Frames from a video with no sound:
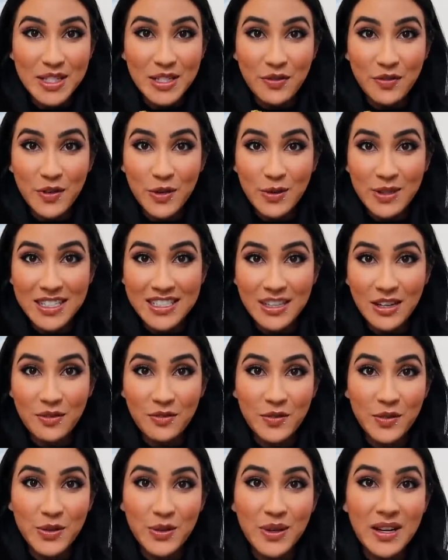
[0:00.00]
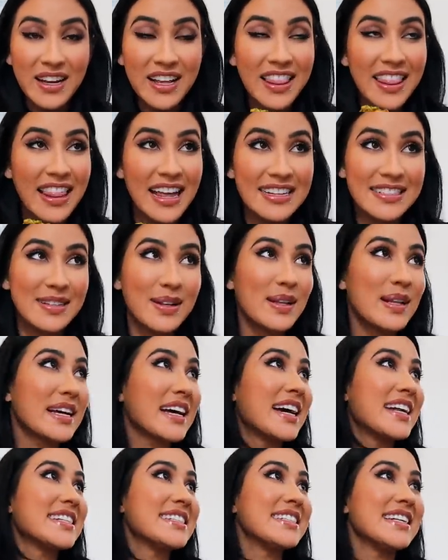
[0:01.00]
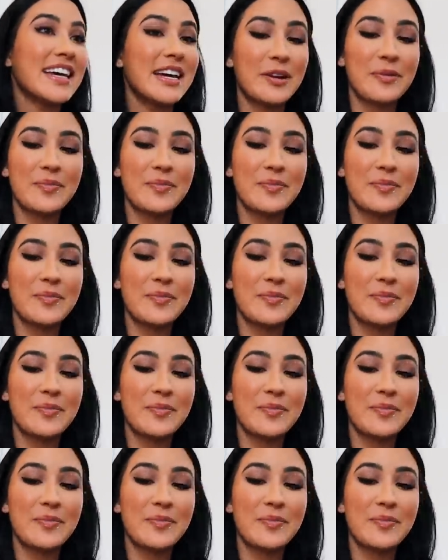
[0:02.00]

to focus on food. That's all I gotta say.